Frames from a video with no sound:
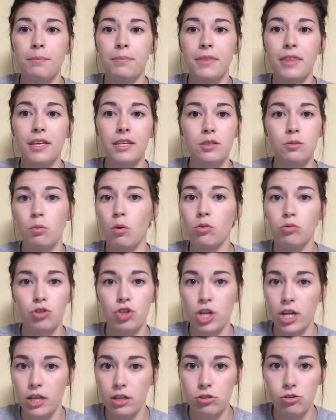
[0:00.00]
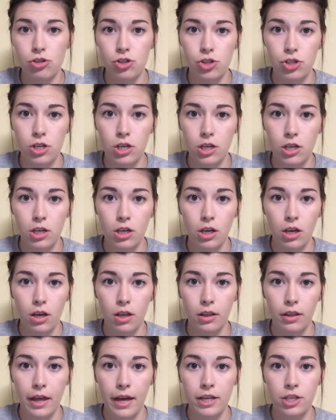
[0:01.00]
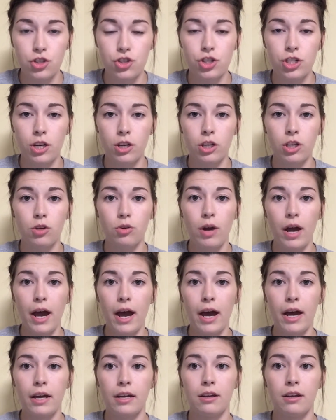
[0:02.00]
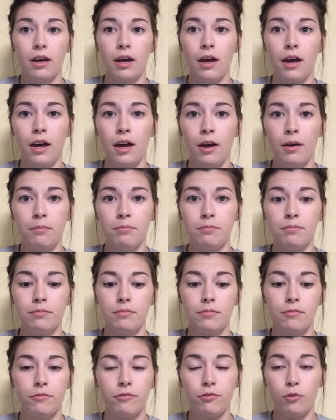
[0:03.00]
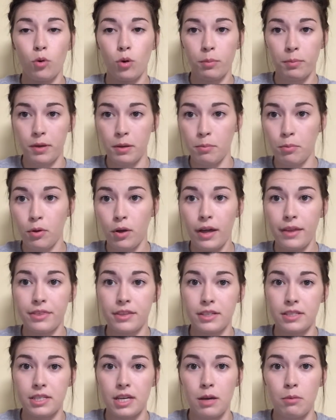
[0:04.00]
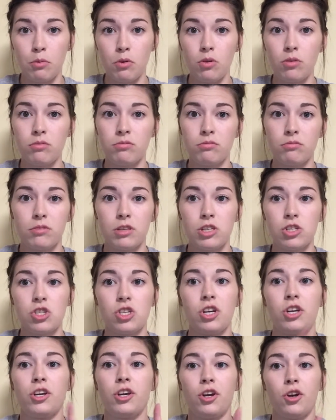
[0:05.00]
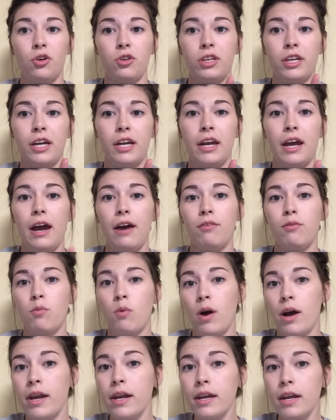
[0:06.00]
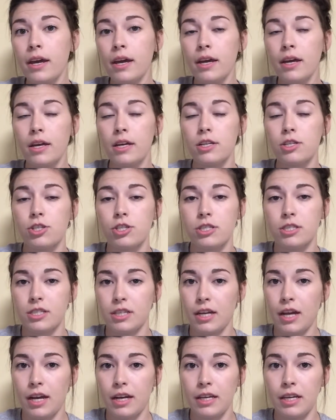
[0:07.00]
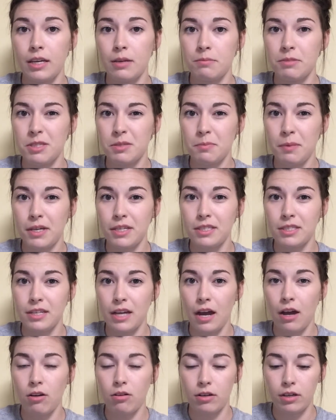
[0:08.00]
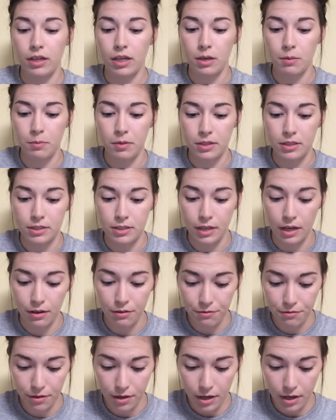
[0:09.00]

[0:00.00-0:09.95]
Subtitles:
This won't change. Last year you had 4 people at the table. This year you're only going to have 1, just to kind of keep spaced out and keep us safe.